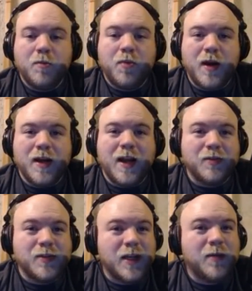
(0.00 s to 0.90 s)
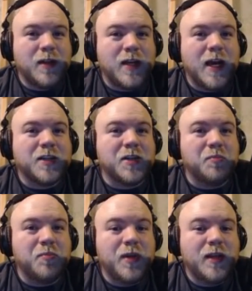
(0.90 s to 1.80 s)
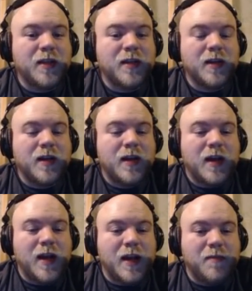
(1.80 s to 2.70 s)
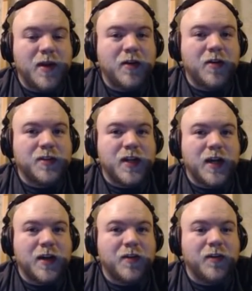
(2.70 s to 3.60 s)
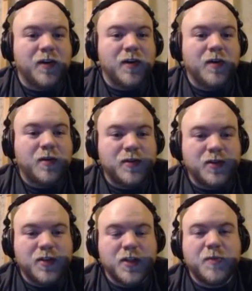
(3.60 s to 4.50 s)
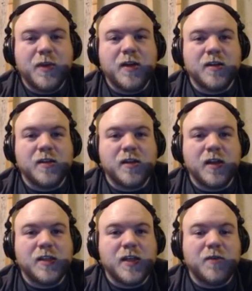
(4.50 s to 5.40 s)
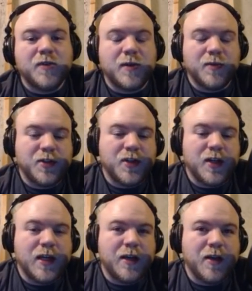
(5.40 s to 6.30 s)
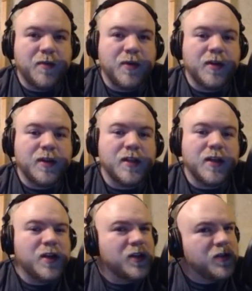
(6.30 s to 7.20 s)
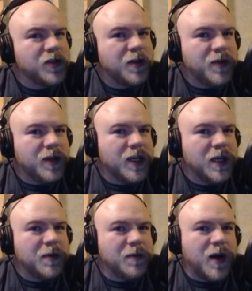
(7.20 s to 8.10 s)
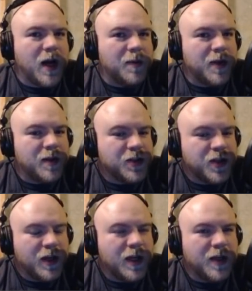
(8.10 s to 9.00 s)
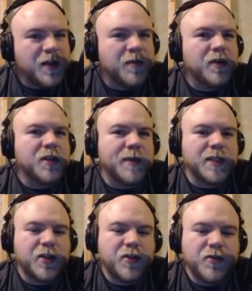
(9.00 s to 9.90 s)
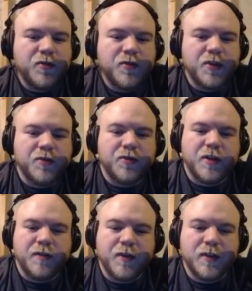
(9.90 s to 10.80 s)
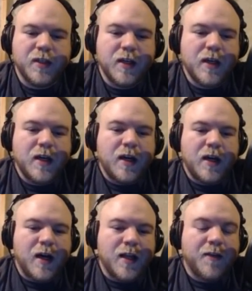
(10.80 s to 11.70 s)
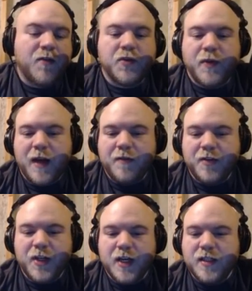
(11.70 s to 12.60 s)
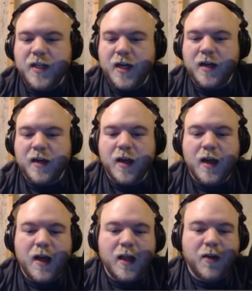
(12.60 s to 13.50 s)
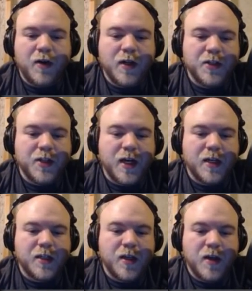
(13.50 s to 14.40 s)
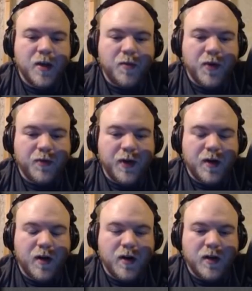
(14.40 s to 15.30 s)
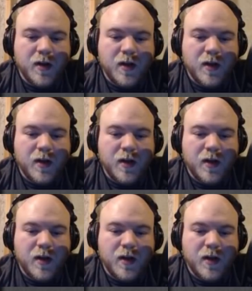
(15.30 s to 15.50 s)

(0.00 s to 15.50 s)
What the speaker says: But I was able to actually beat a Metagross deck earlier just because Glaceon was able to shut down the abilities. So something to keep in mind. I mean, shutting down the abilities makes a huge difference. And then of course we have the GX attack, Hollow Hunt GX, put 3 cards